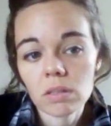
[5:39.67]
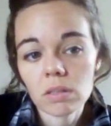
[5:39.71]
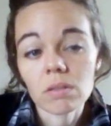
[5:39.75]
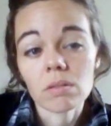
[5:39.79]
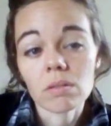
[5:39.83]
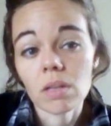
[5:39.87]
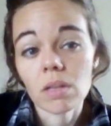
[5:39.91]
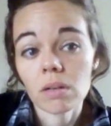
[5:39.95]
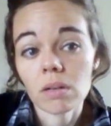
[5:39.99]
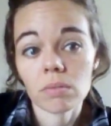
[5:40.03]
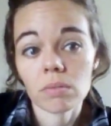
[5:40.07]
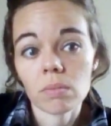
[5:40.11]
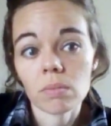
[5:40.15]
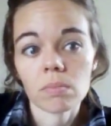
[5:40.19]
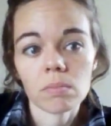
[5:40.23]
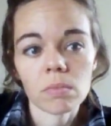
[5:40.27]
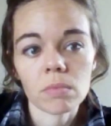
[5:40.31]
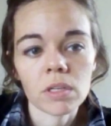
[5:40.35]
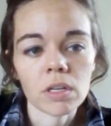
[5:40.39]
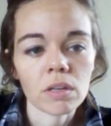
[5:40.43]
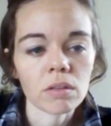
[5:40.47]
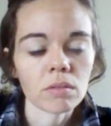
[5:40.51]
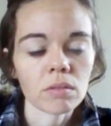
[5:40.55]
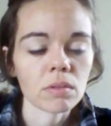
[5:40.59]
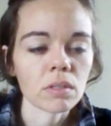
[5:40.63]
So that's
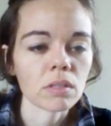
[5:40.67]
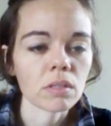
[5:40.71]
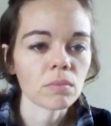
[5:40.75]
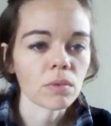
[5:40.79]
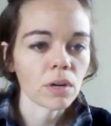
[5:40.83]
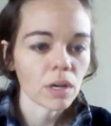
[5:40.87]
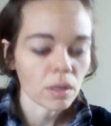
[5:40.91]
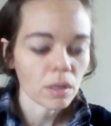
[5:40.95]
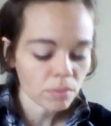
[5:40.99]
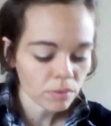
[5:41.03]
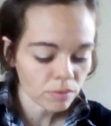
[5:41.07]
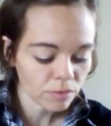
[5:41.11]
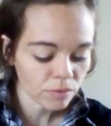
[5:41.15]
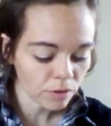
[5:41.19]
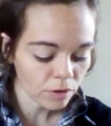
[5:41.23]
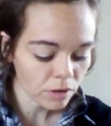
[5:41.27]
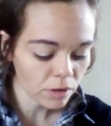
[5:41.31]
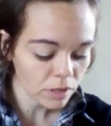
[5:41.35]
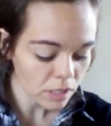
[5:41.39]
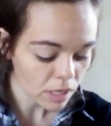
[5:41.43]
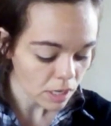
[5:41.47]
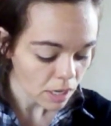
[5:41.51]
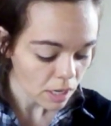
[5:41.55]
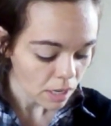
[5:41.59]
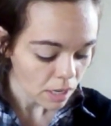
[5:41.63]
another reason why I prefer it.